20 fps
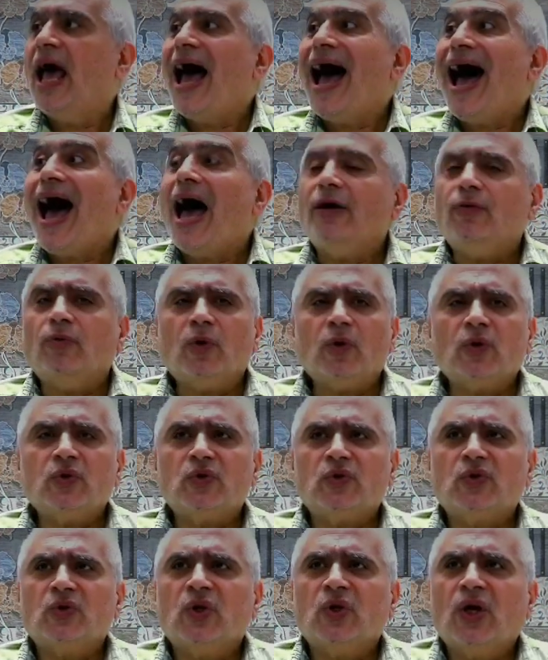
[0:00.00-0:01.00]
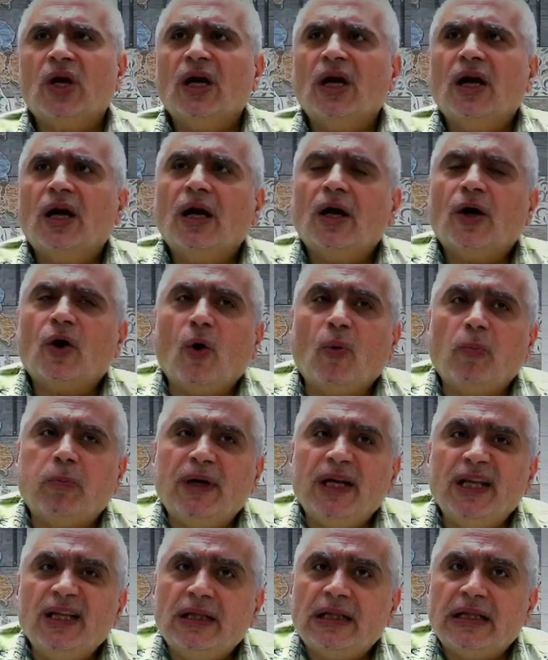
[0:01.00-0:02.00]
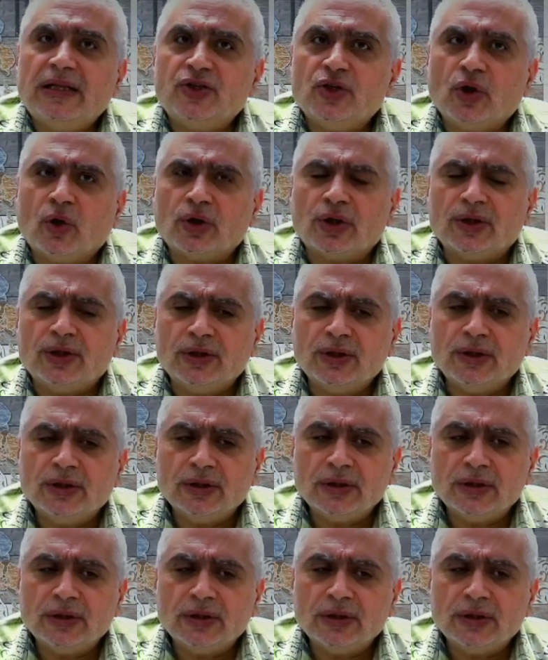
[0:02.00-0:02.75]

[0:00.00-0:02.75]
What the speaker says: I was completely shocked.